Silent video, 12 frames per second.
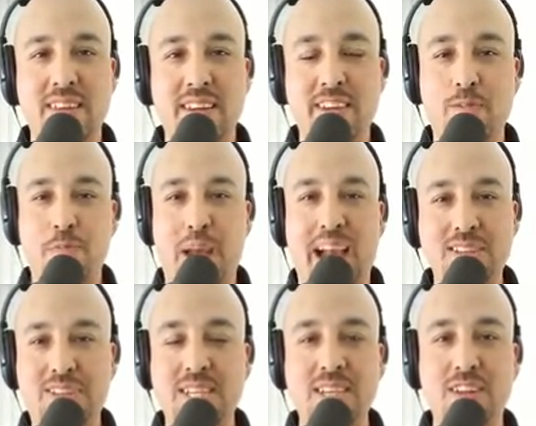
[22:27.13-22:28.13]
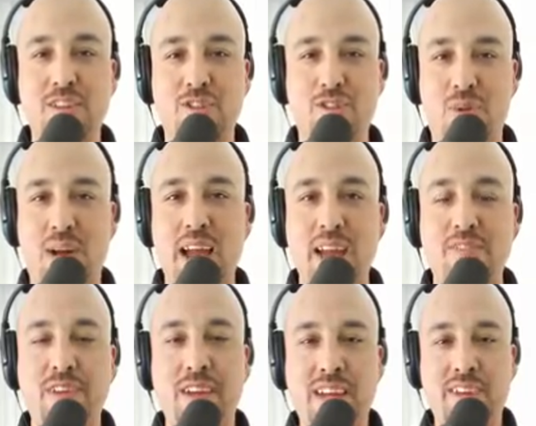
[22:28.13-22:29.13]
his passion, his
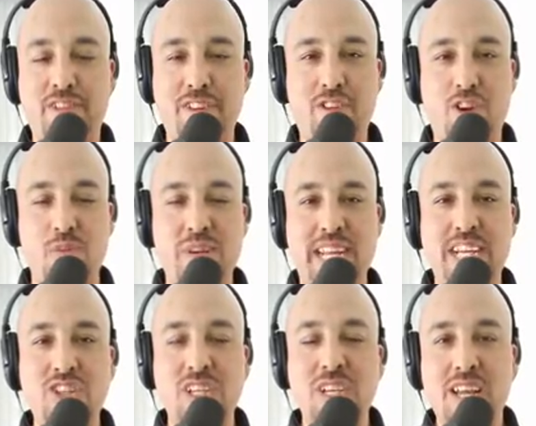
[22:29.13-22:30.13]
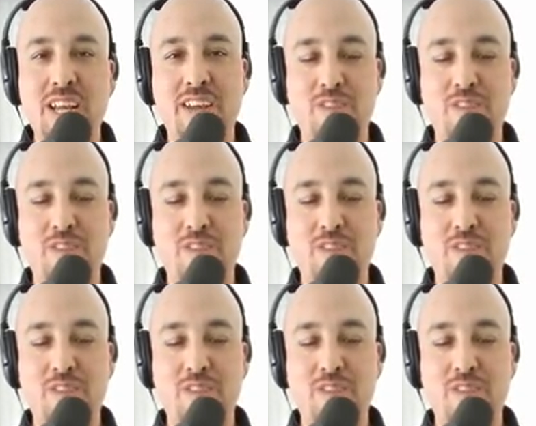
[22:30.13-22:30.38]
drive, his determination,